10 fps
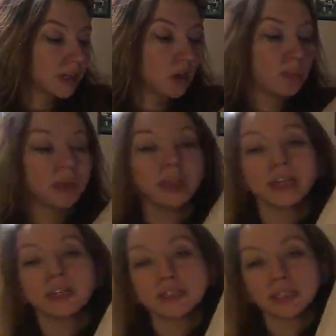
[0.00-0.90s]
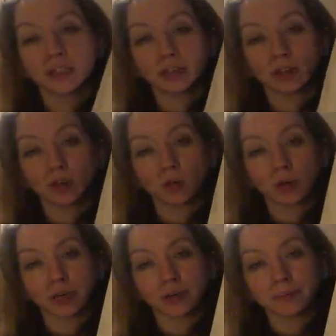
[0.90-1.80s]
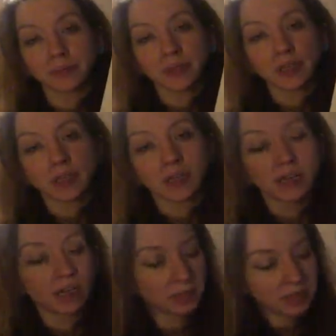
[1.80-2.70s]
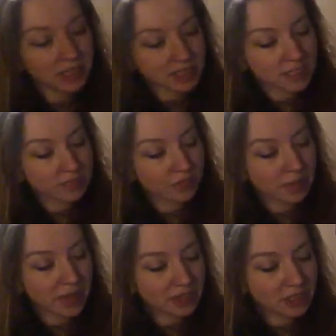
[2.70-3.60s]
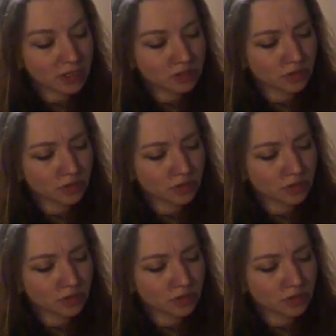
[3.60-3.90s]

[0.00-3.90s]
Oh, plants in their lore. And this is from A.J.